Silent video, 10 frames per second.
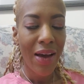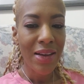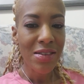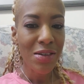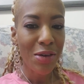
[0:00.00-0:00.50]

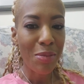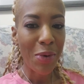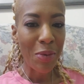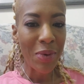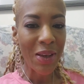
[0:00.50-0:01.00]
I took a
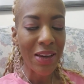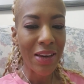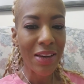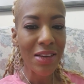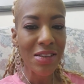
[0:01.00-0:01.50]
moment
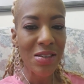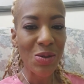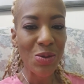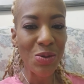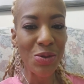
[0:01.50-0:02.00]

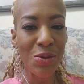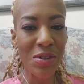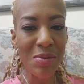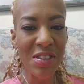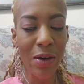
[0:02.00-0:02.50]
to do
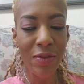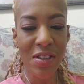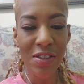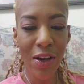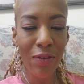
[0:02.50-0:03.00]
some
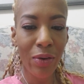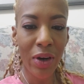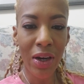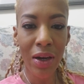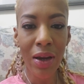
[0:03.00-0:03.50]

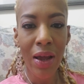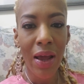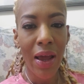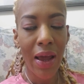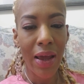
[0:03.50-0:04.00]
self-discovery,
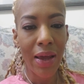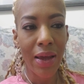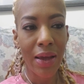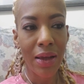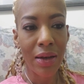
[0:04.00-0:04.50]

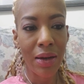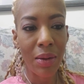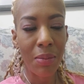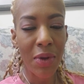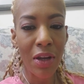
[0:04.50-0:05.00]
and
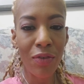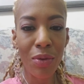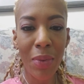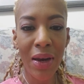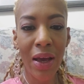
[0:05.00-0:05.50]
many of
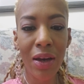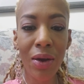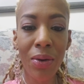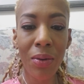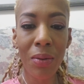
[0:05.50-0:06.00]
you may not
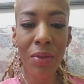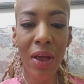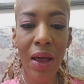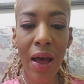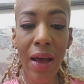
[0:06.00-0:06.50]
know
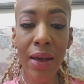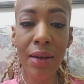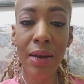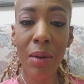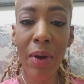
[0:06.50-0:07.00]
that I
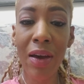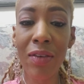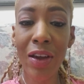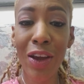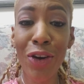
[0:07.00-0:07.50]
ended up
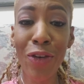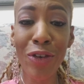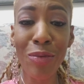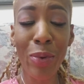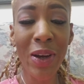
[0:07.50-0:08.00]
having a
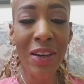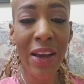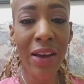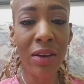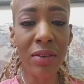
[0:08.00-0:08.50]
nervous
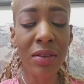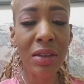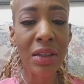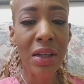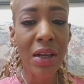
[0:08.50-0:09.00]
breakdown
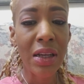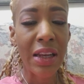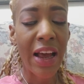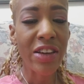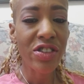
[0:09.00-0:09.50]

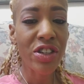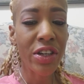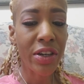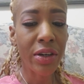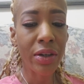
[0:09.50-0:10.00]
last
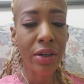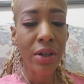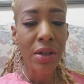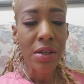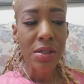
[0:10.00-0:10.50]
year
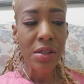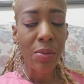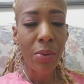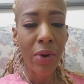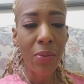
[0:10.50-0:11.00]
to the
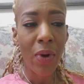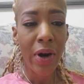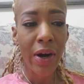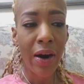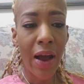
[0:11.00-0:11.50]
point
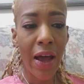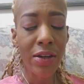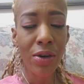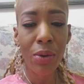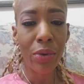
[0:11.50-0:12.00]
where I
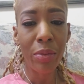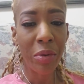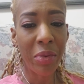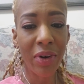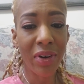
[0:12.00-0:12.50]
don't
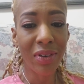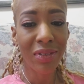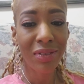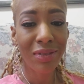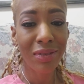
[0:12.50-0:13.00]
remember
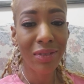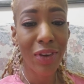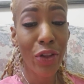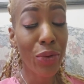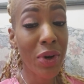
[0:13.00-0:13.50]

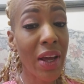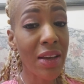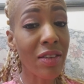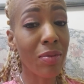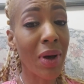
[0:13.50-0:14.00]
3
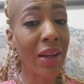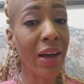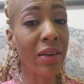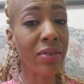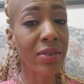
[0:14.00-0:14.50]
days of my
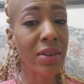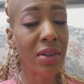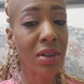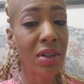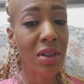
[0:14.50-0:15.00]
life.
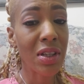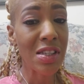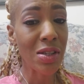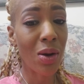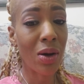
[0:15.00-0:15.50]

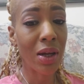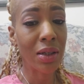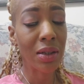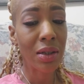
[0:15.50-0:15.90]
It's gone.